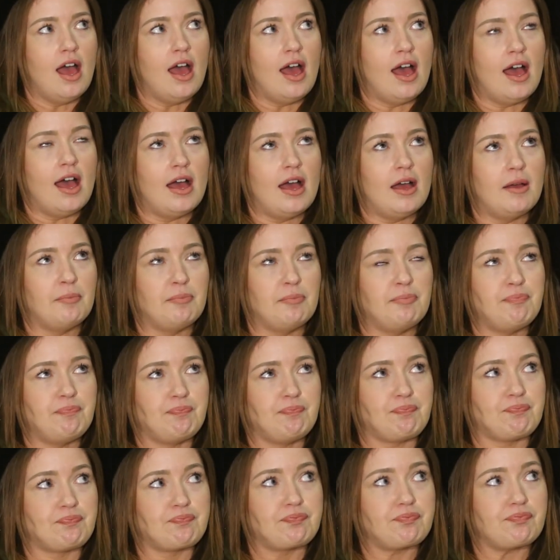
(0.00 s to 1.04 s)
Um,
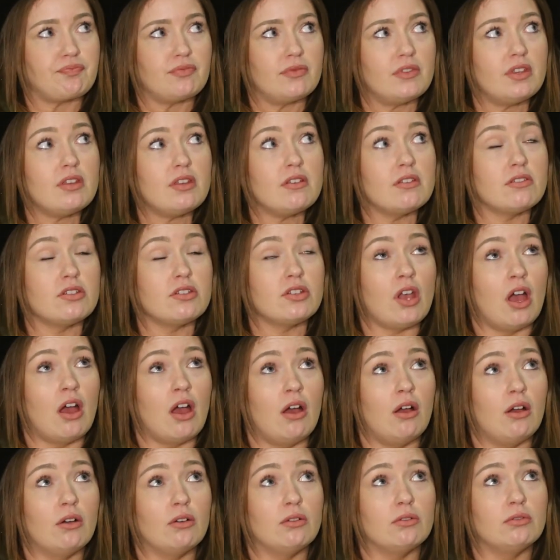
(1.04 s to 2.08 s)

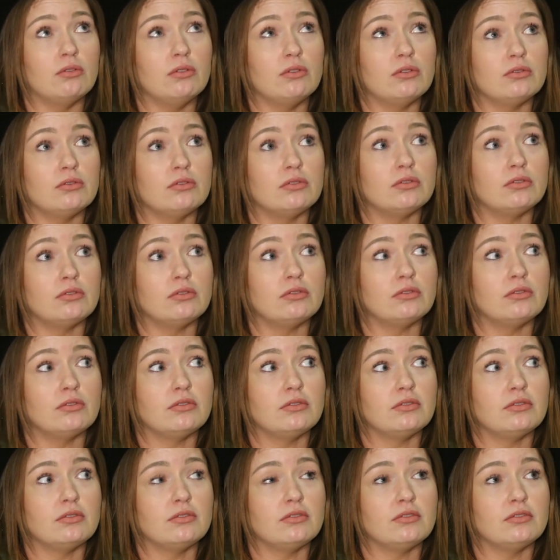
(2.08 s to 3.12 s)
so,
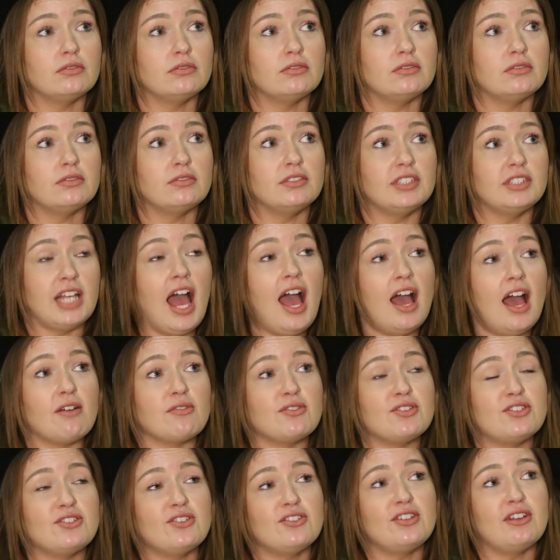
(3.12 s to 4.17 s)
yeah, I
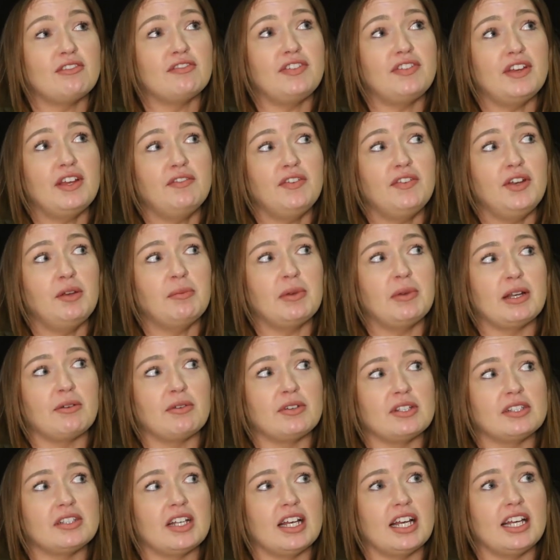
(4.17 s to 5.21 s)
was stood on fitting room and I
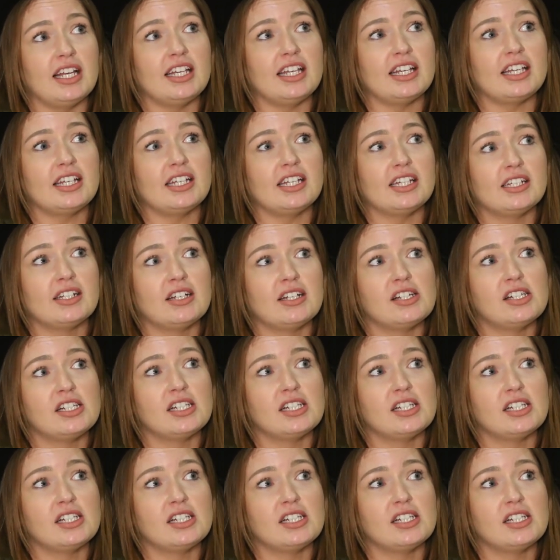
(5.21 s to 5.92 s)
was like,